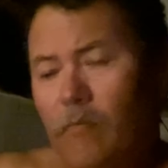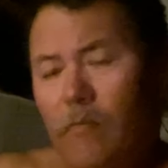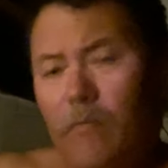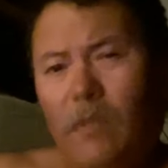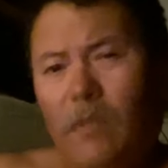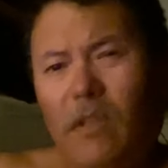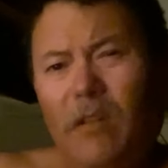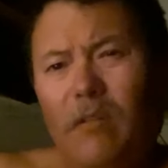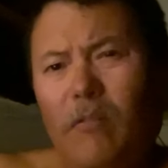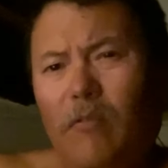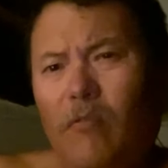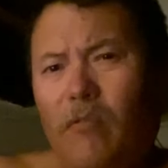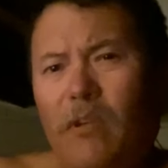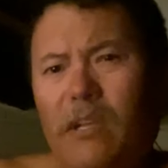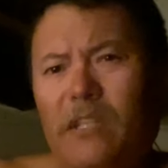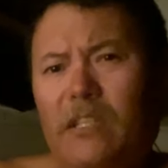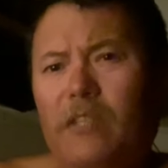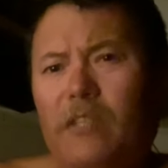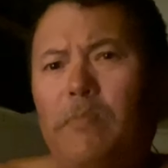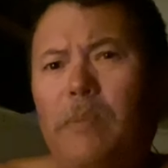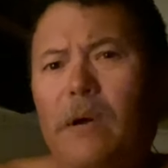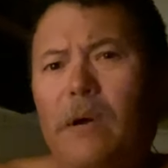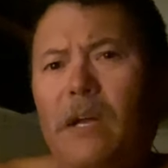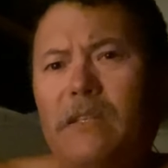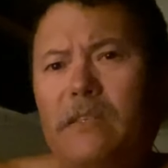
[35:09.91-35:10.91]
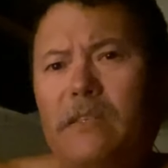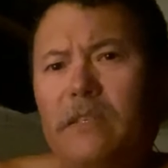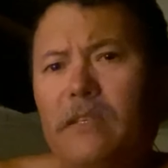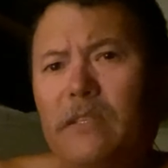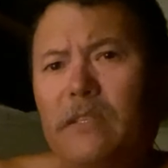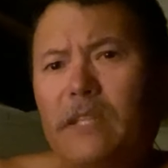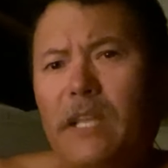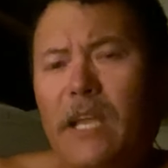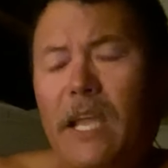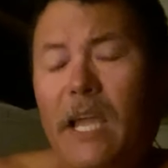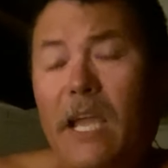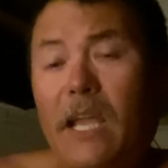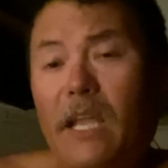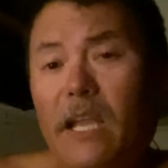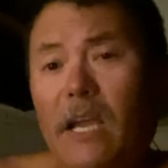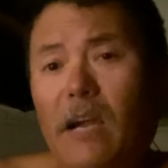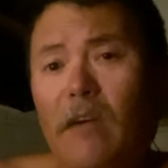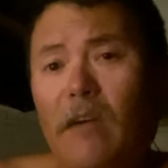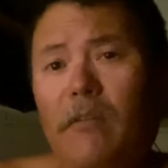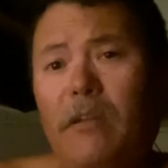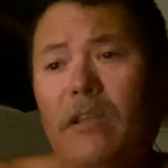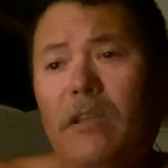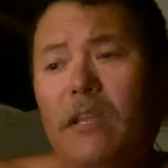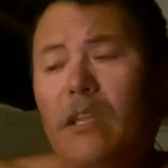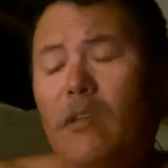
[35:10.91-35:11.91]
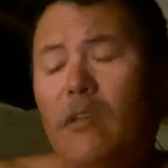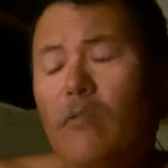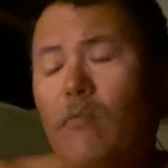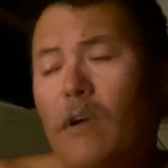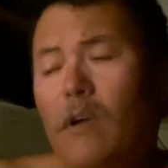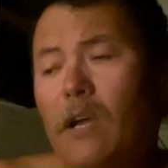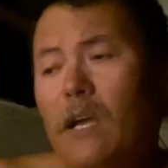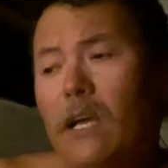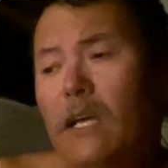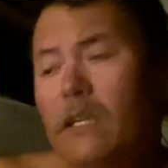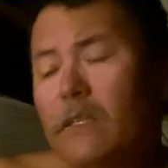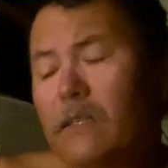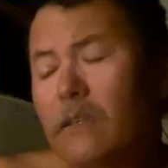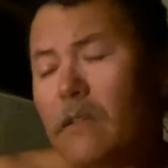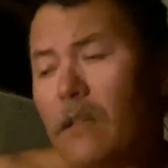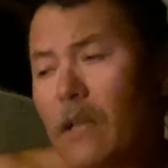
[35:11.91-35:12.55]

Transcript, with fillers: you know, great spots just to hang out in Key West,